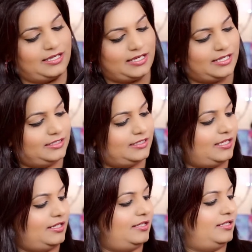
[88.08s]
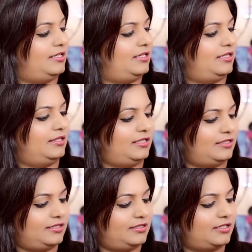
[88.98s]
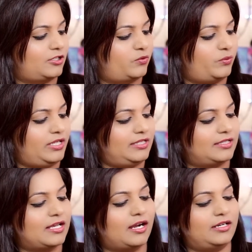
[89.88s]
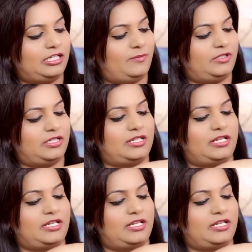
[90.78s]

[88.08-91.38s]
And then this is the Queen's Guard limited